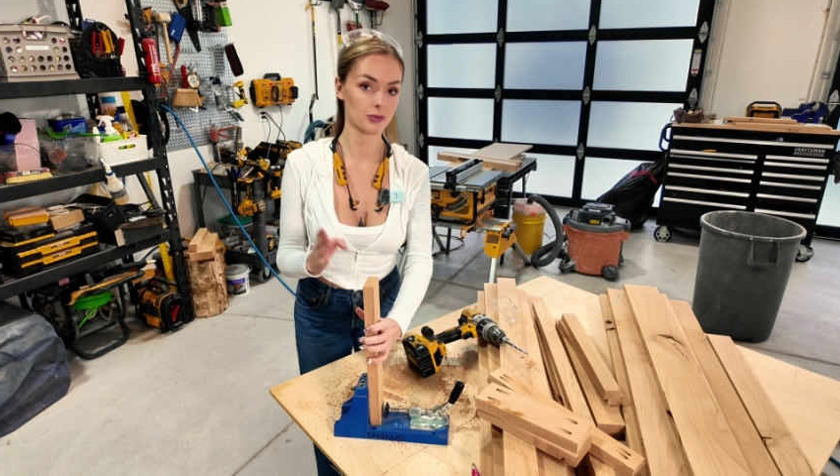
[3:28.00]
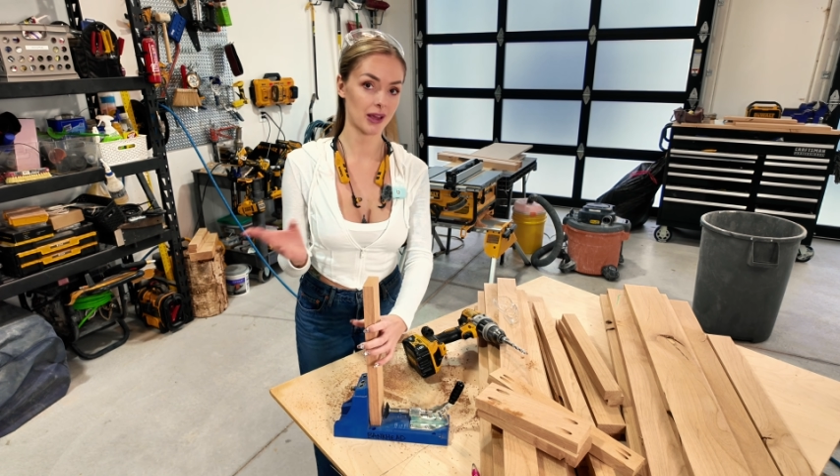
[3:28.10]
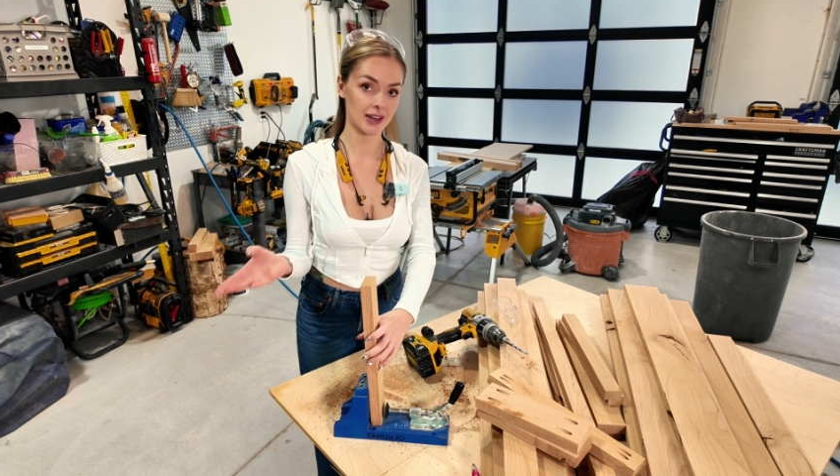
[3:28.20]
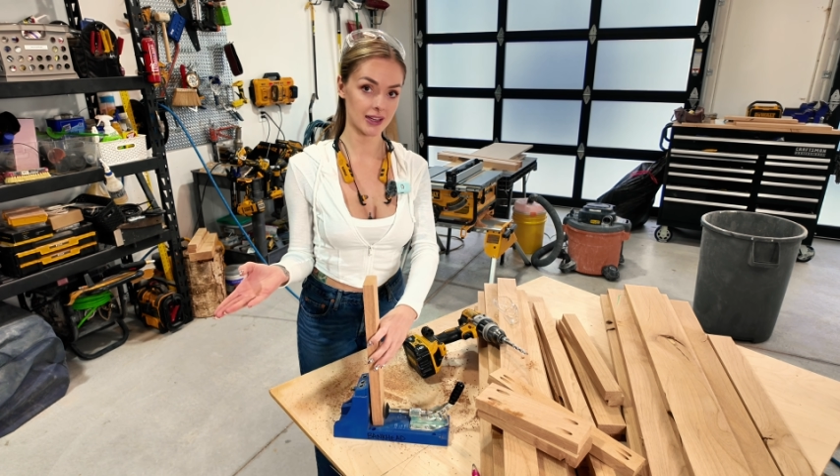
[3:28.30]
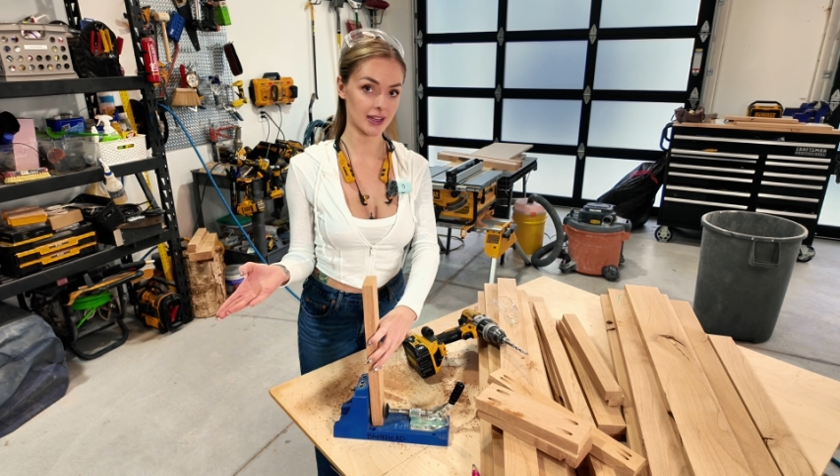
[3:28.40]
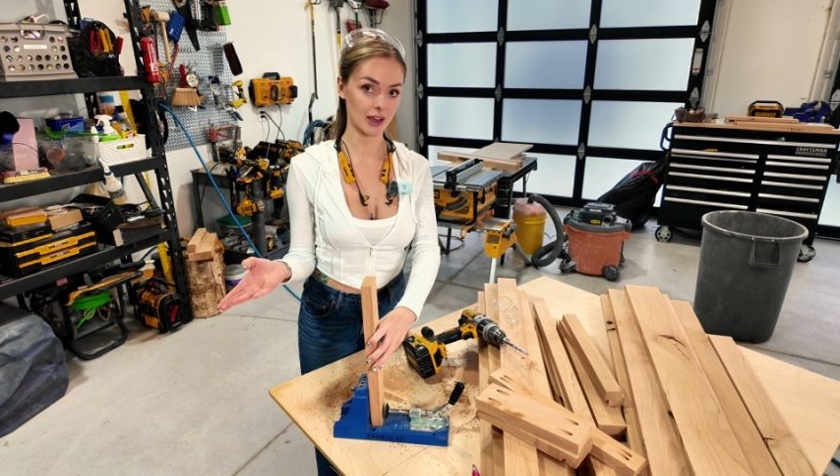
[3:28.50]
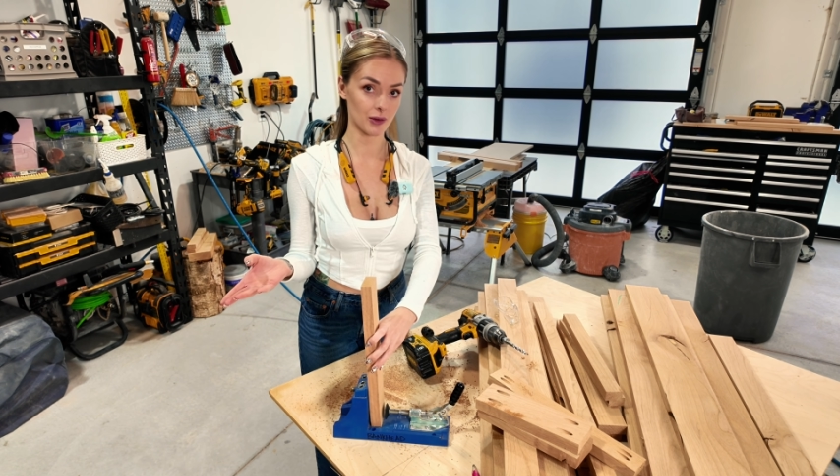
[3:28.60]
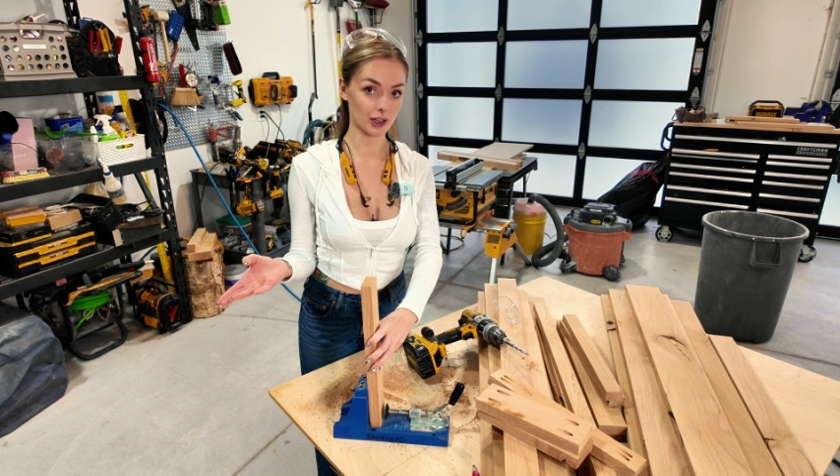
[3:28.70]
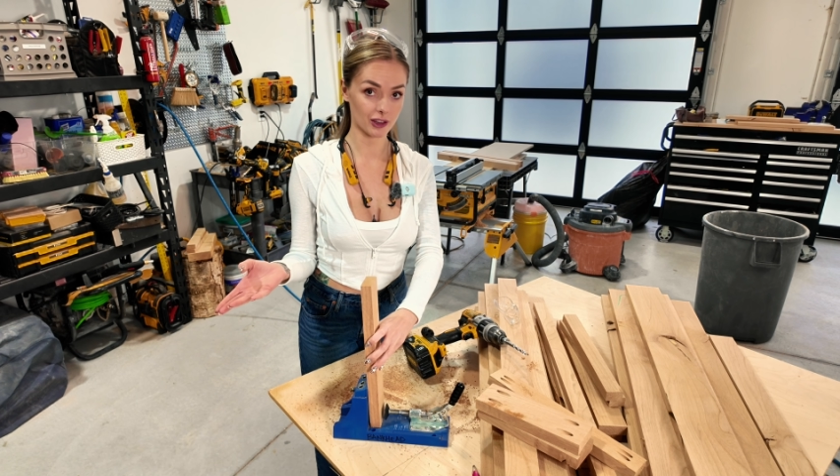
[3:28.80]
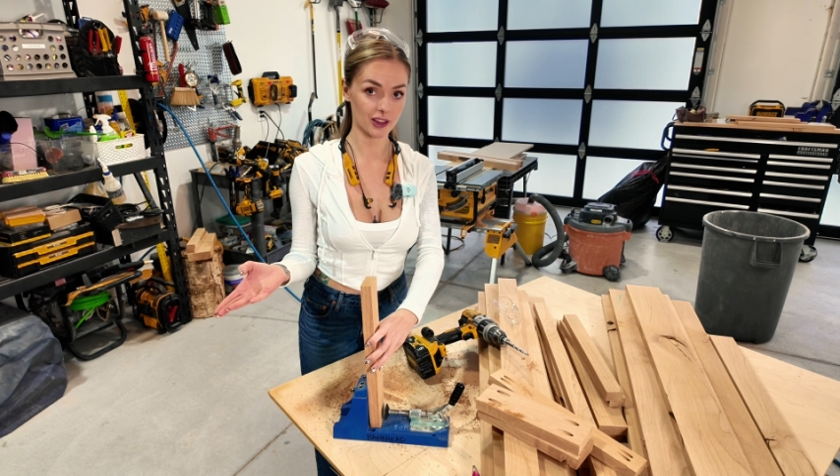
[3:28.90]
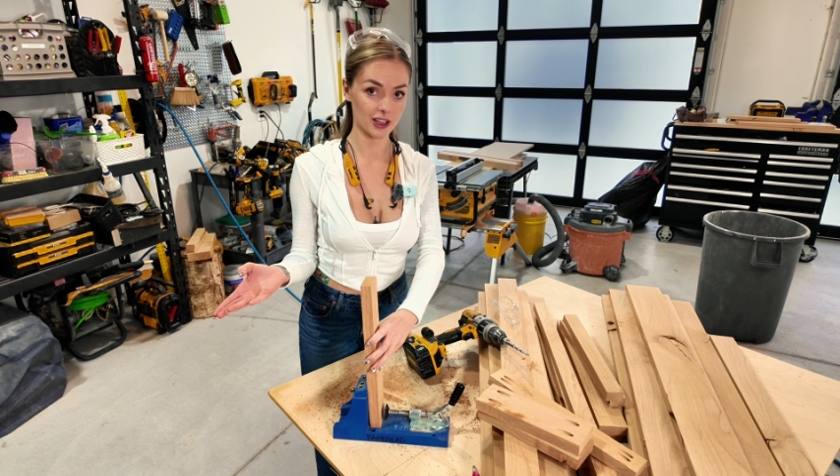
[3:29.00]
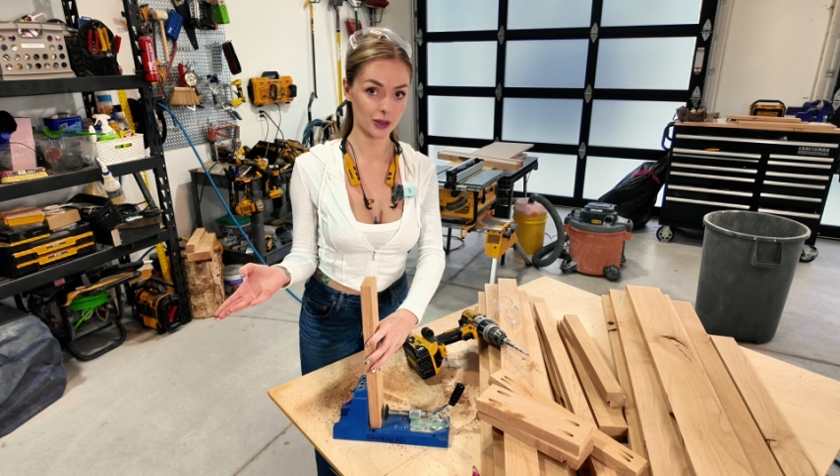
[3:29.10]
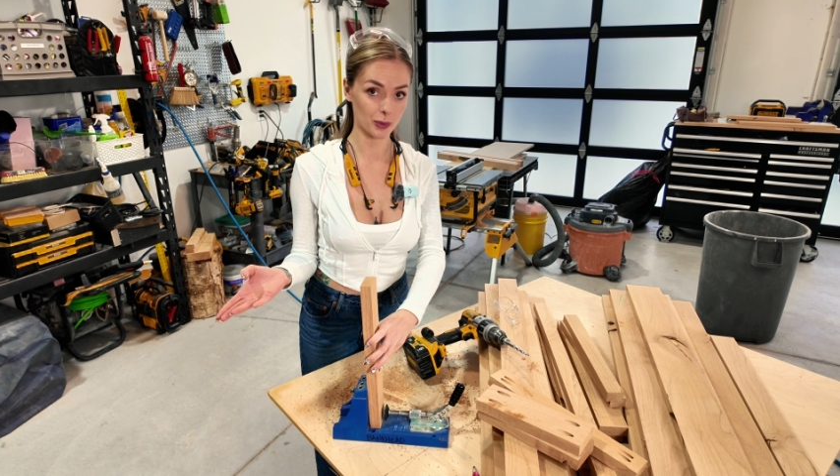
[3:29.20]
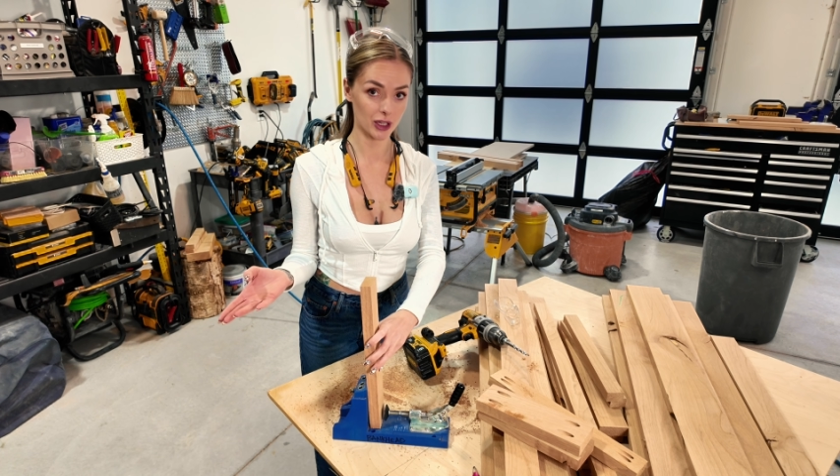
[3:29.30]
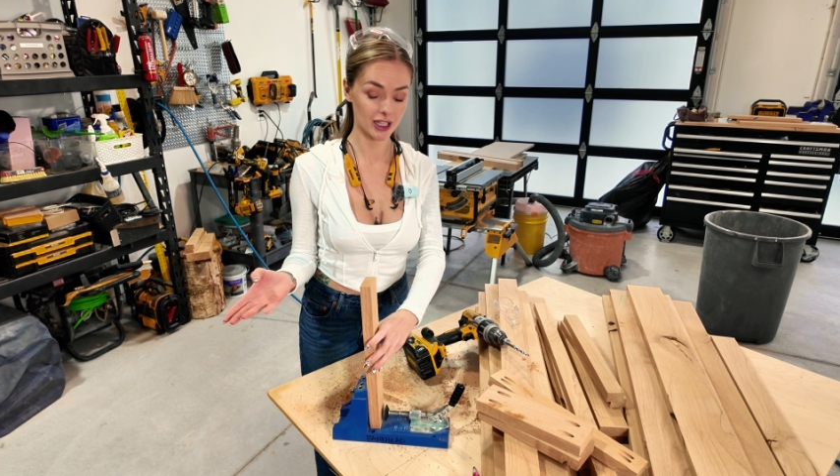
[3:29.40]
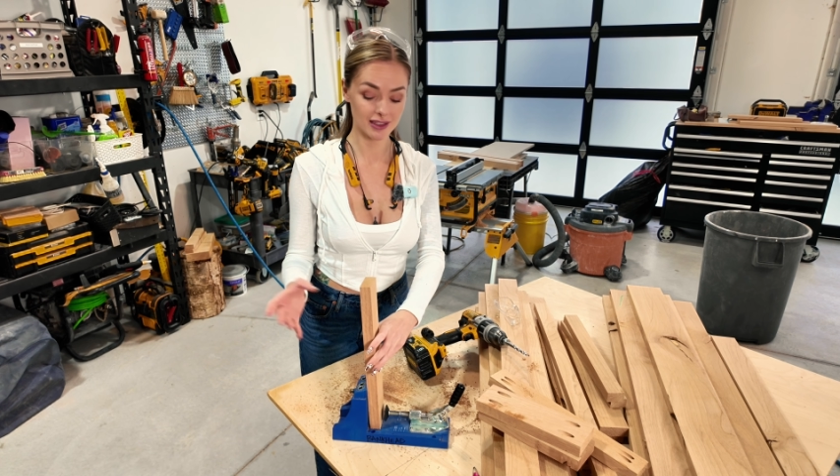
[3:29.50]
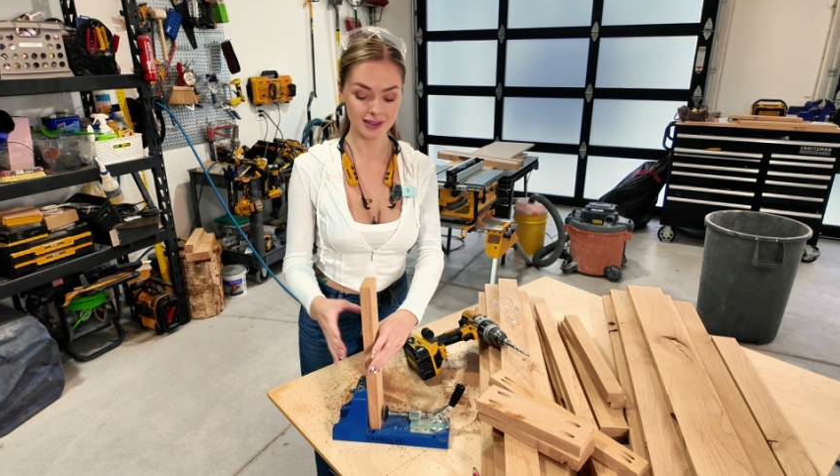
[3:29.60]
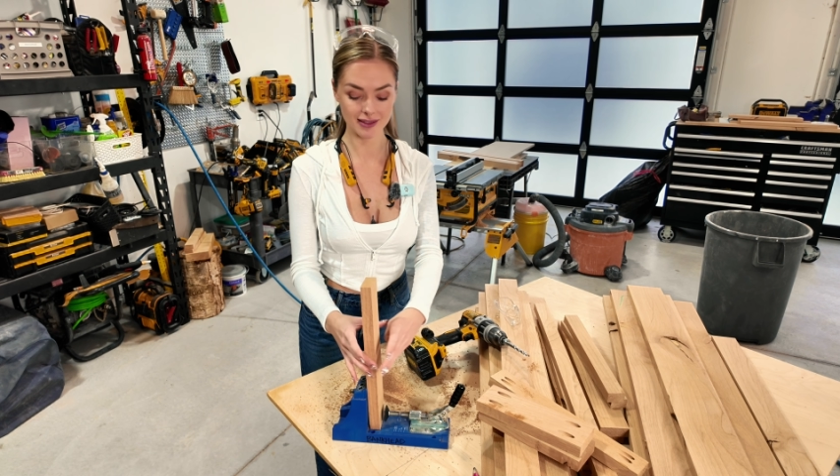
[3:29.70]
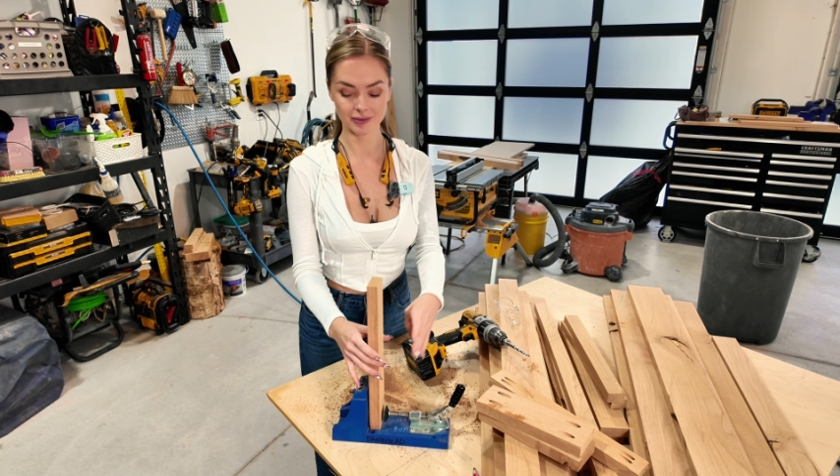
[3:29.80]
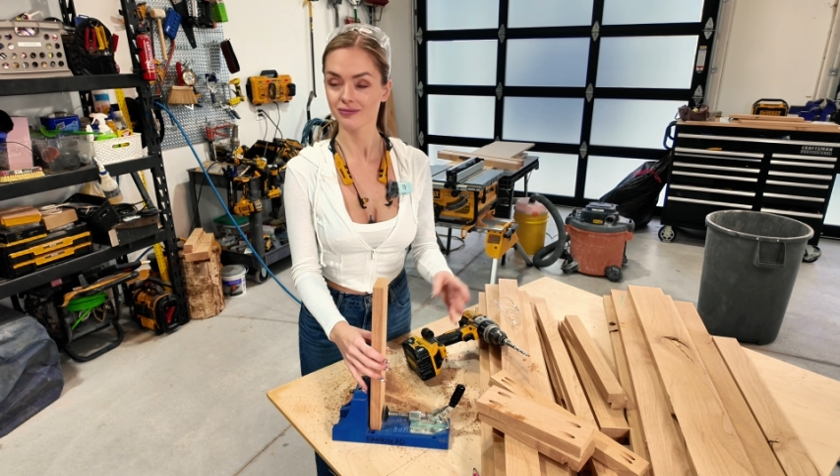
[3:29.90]
depending how girthy your wood
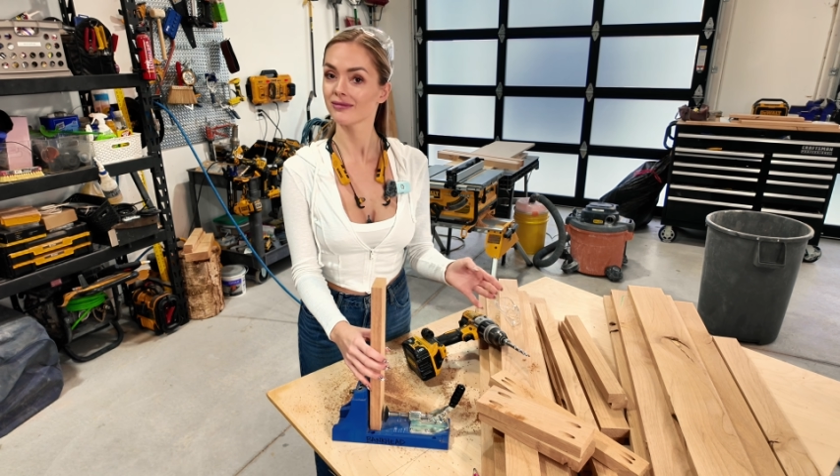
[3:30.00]
is,